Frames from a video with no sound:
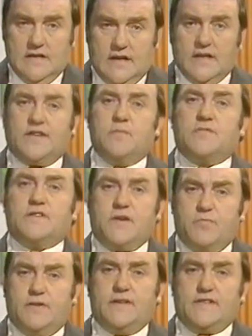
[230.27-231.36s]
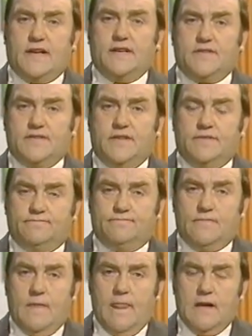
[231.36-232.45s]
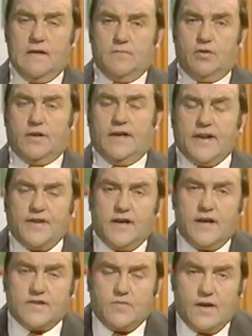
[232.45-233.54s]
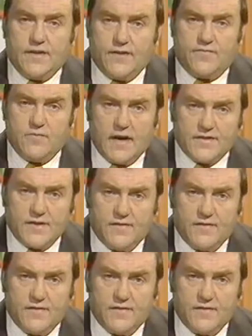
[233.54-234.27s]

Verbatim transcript: It seems a simple desire, doesn't it? But getting it is quite a different matter.